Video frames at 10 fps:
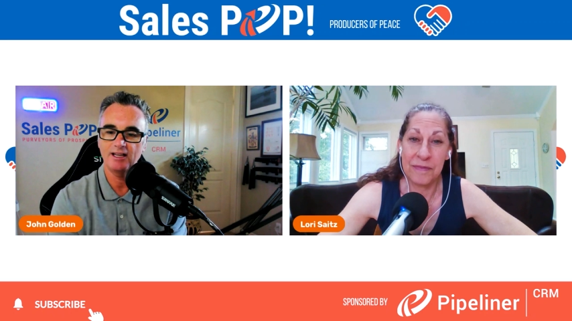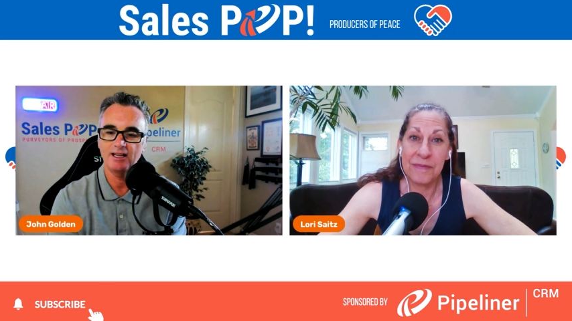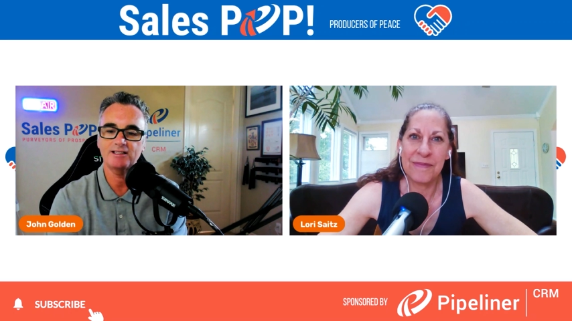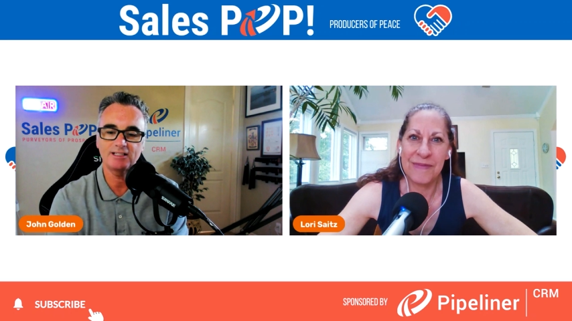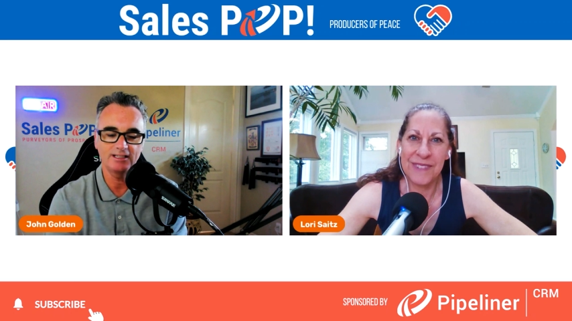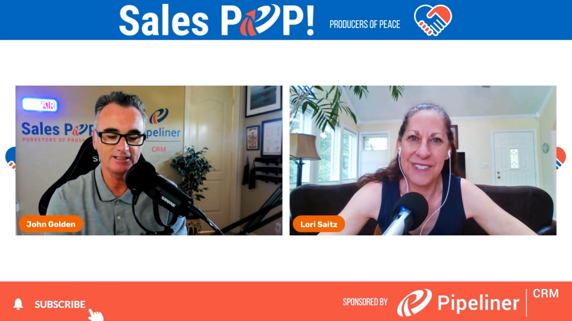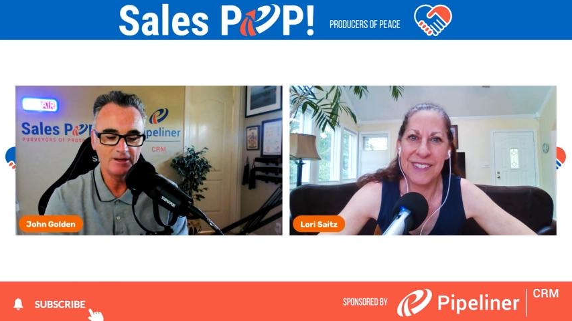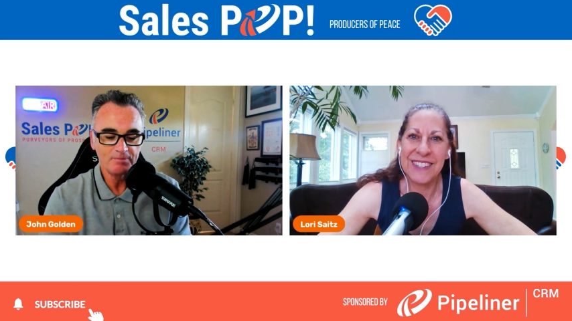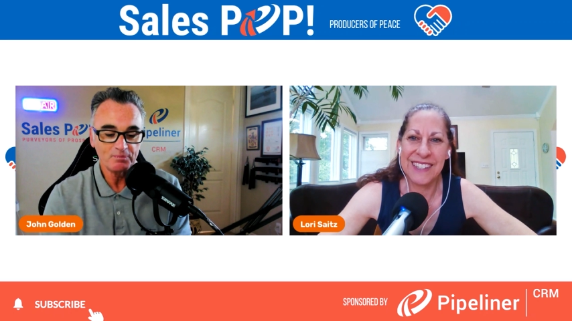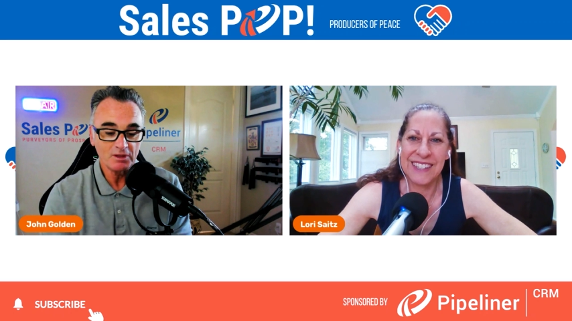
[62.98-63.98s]
Speaker 1: Excellent.
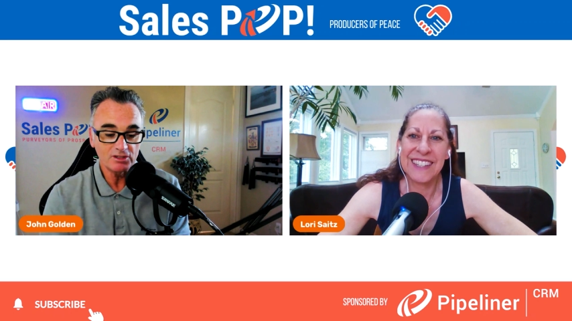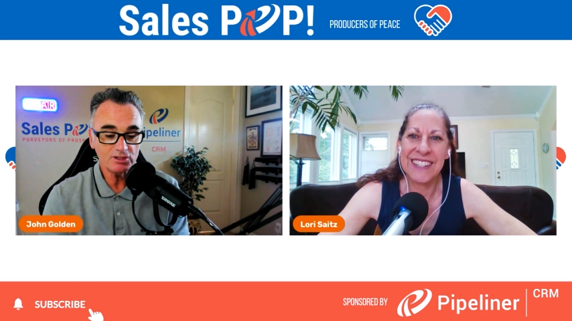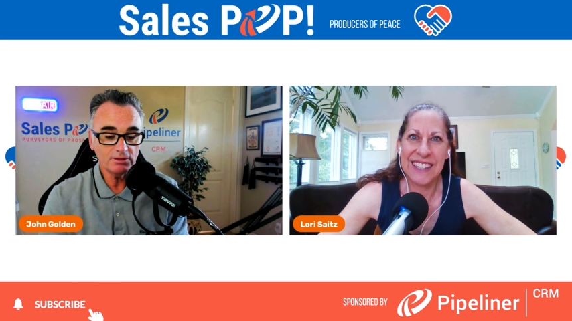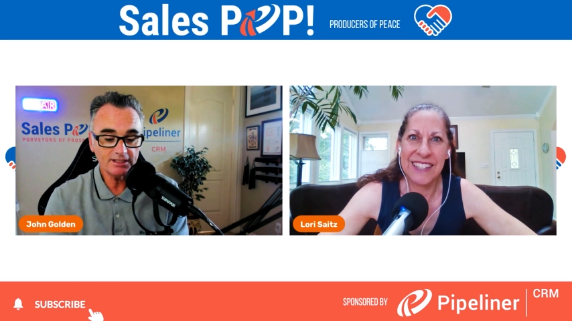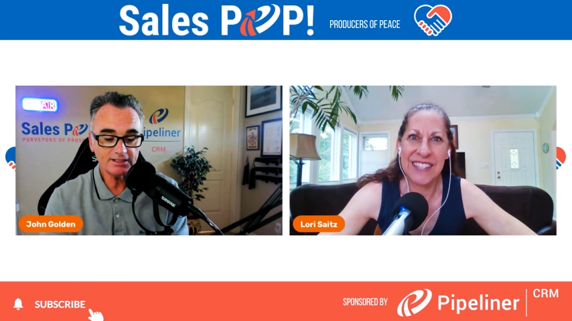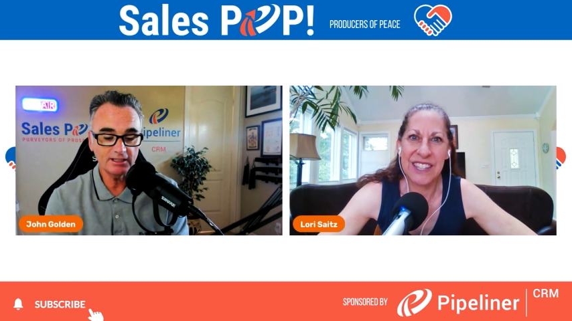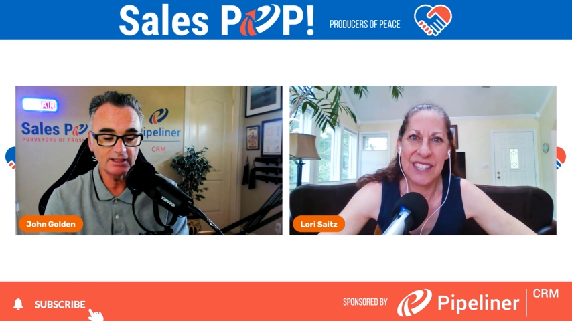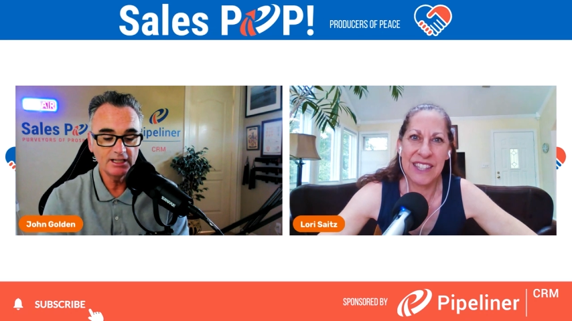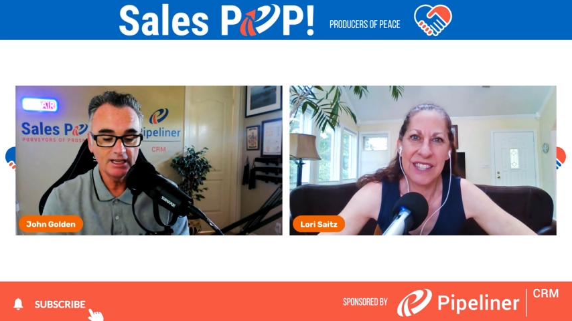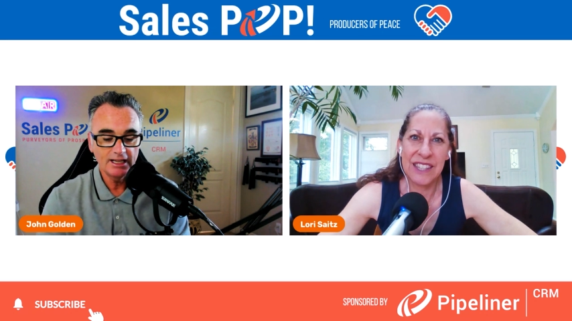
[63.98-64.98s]
So let's go.
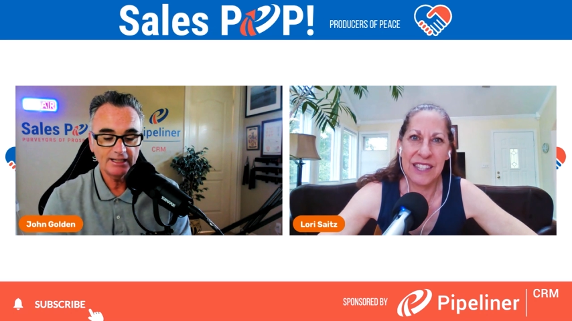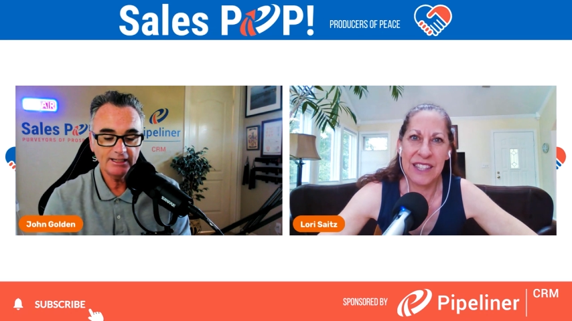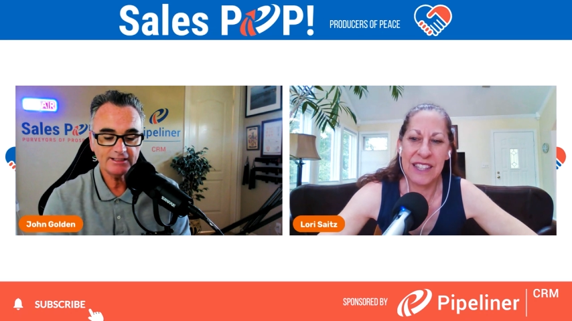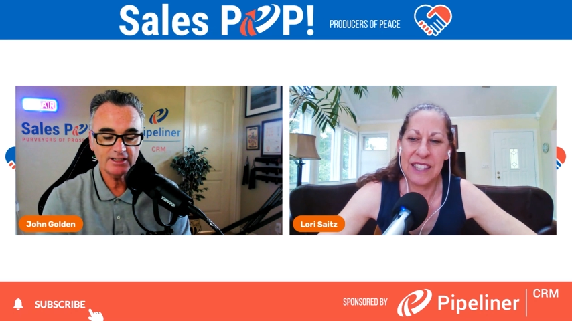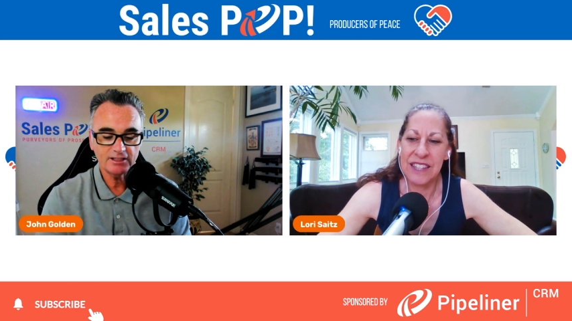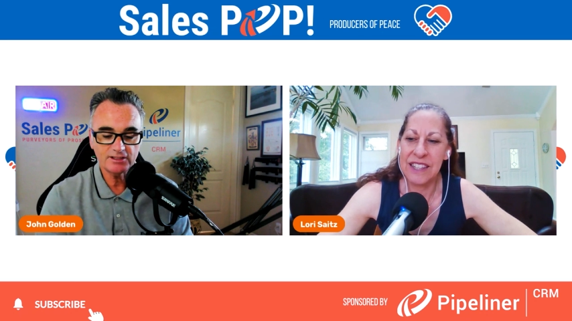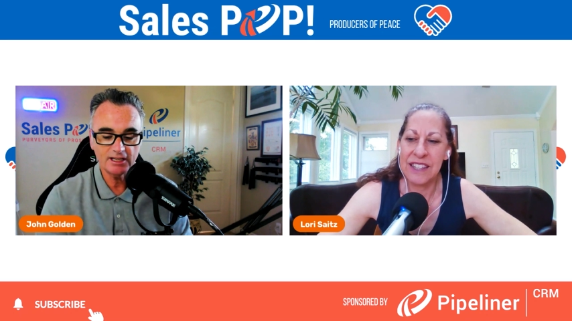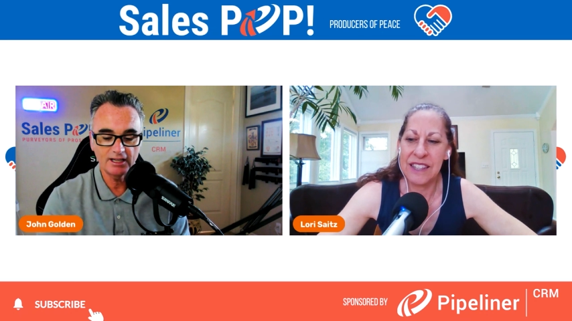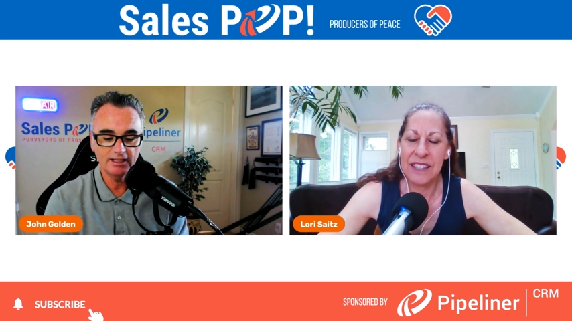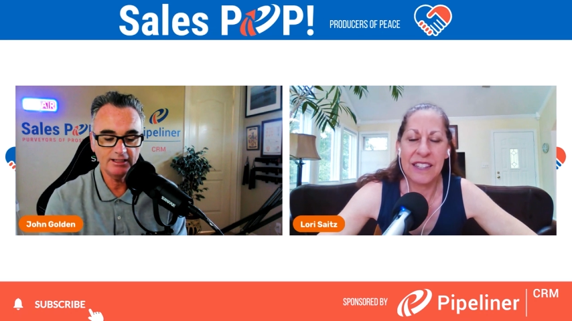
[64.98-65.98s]
Let's get
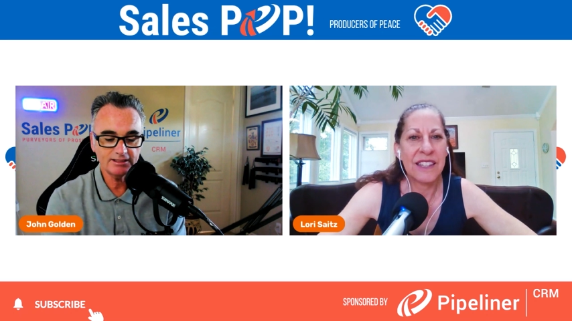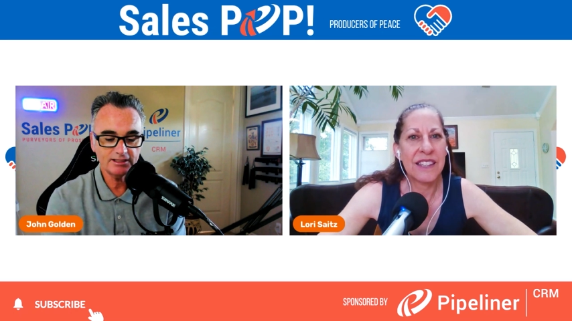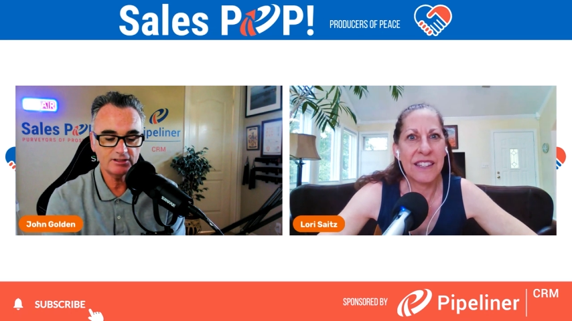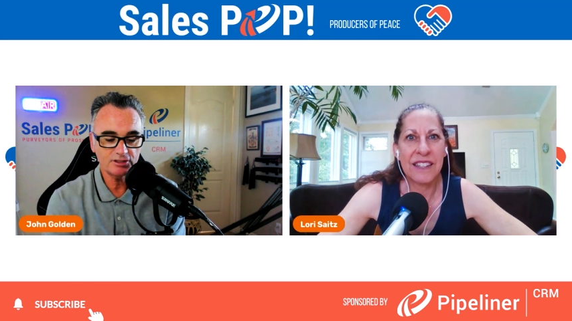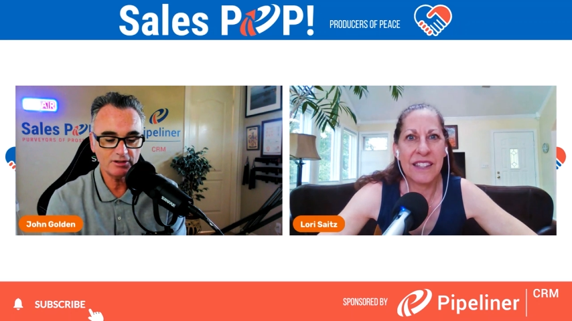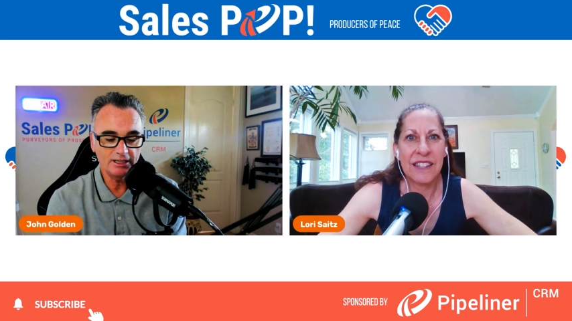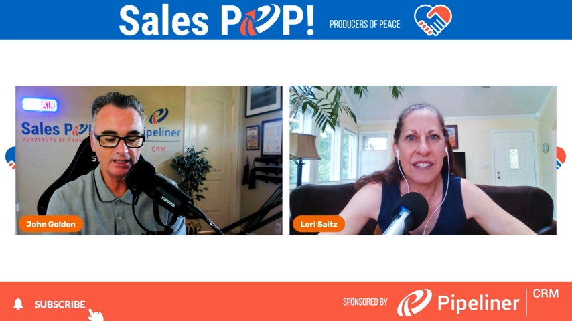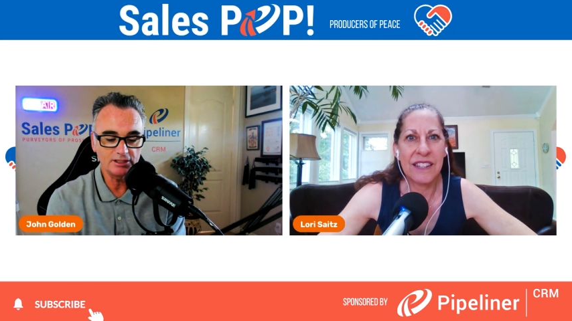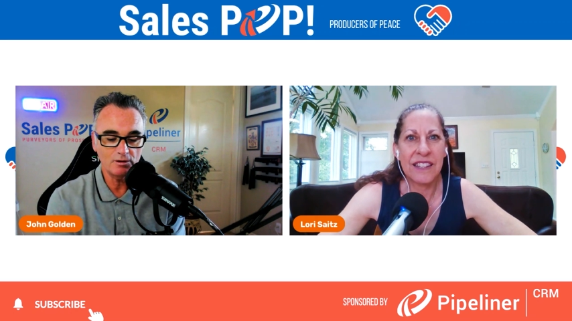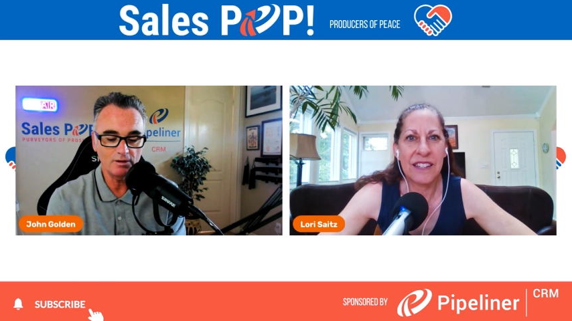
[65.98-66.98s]
uh, let's get straight
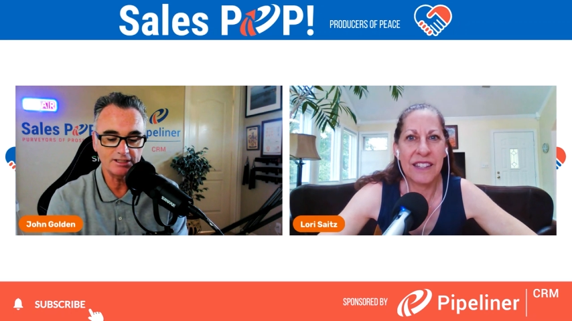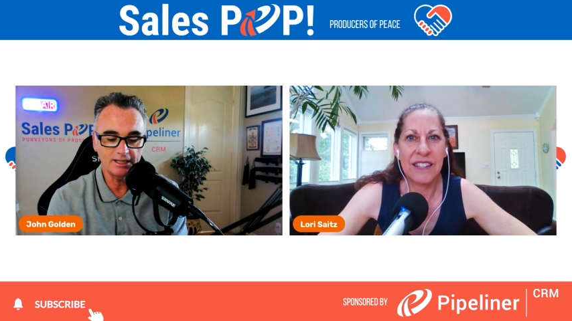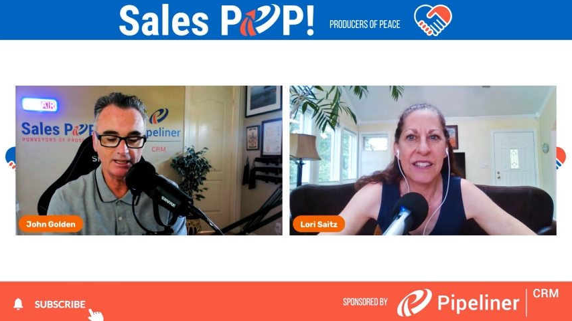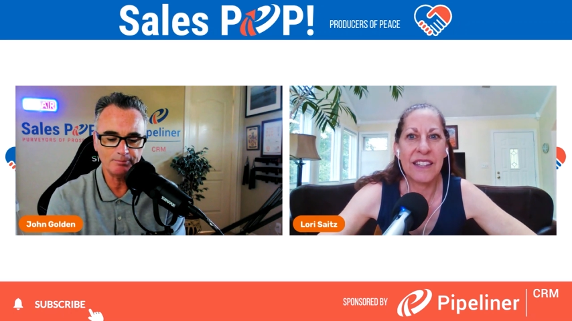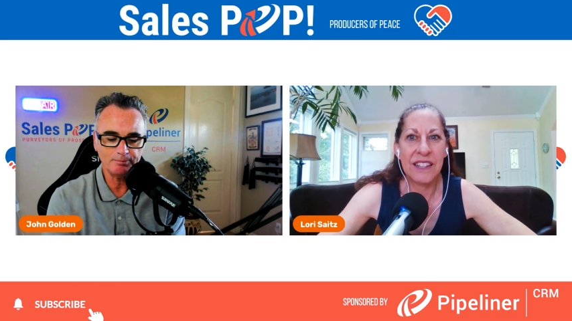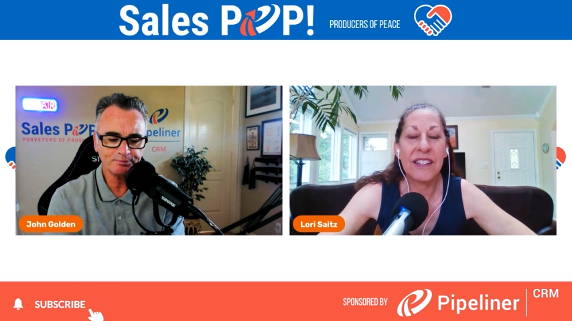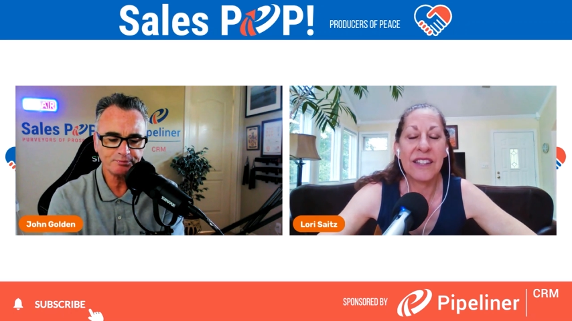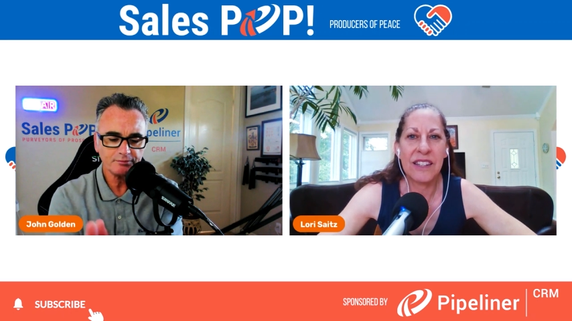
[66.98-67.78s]
into it. Um,